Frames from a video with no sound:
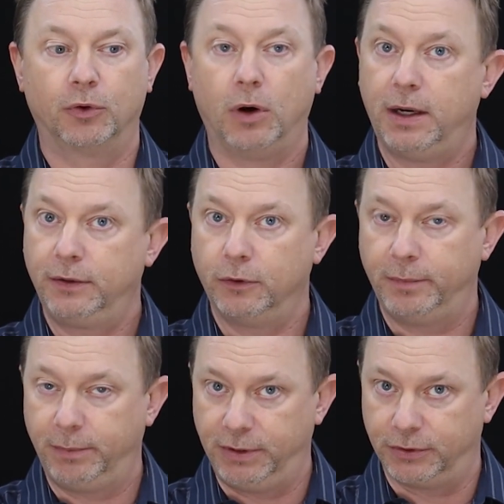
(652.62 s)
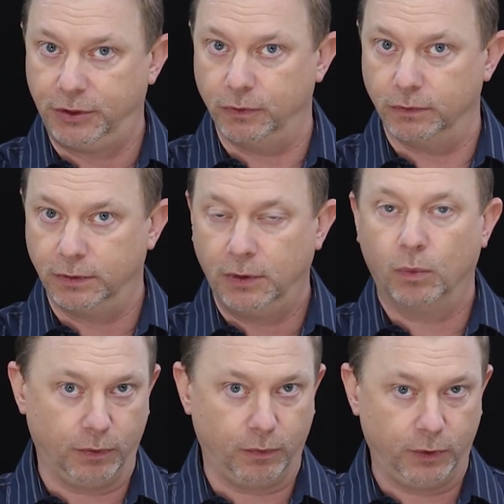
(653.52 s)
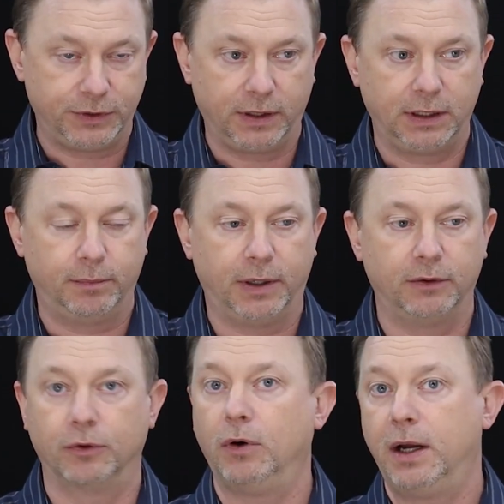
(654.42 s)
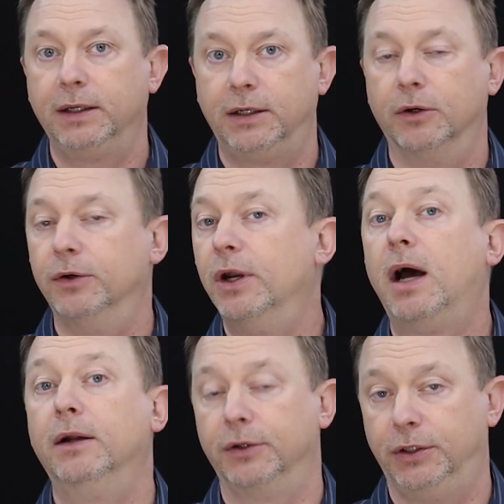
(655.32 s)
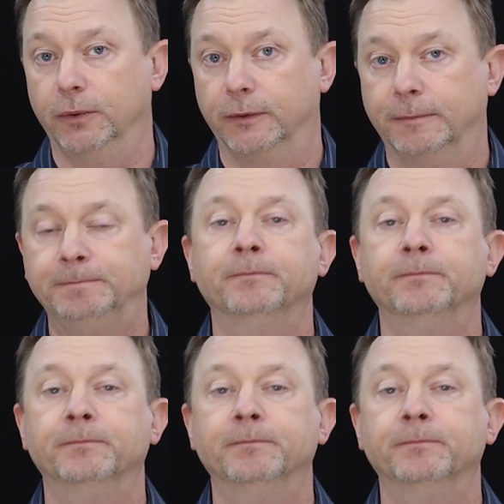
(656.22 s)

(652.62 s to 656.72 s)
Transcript: chronic or it may be acute. We're talking about chronic here, not acute.